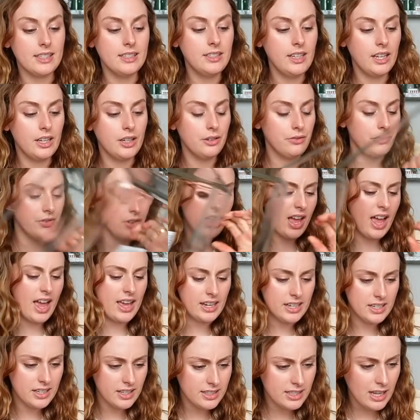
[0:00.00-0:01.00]
container for that. And
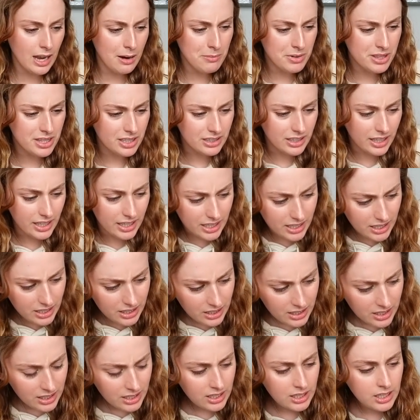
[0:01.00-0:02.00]
it does come with a lid,
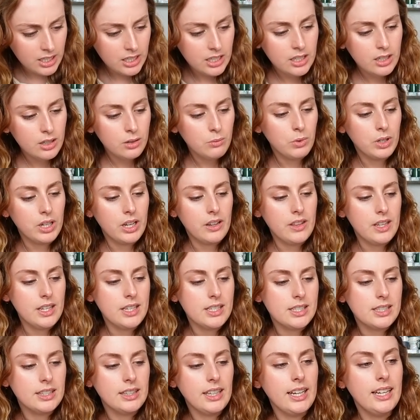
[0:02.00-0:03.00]
one of
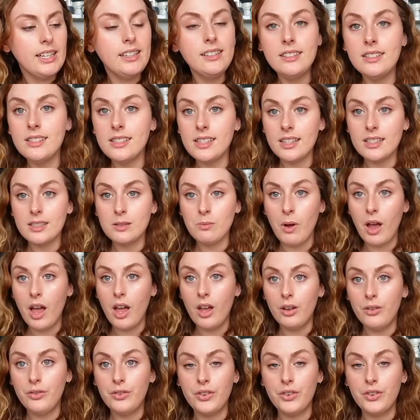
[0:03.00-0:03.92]
these lids as well.